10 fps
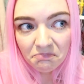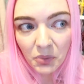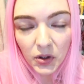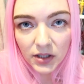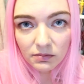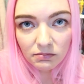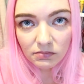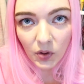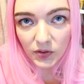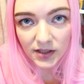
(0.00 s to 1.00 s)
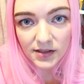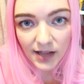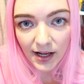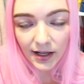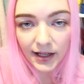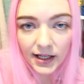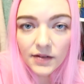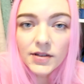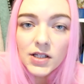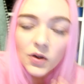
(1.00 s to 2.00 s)
put it on the internet, like
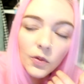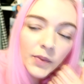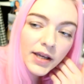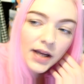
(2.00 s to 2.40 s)
in a video.